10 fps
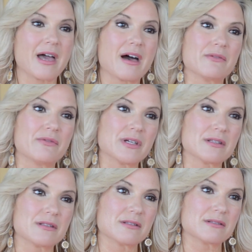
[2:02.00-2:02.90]
I
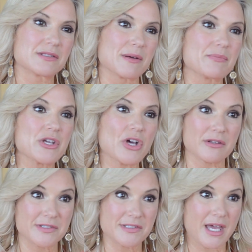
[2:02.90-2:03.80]
have something
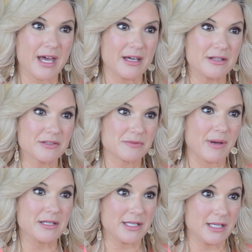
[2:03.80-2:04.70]
called SCAD,
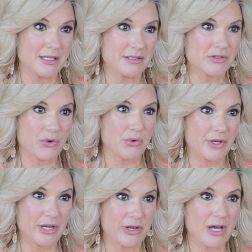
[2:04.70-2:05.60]
Spontaneous
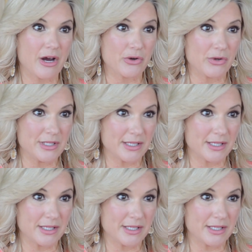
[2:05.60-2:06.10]
Coronary Artery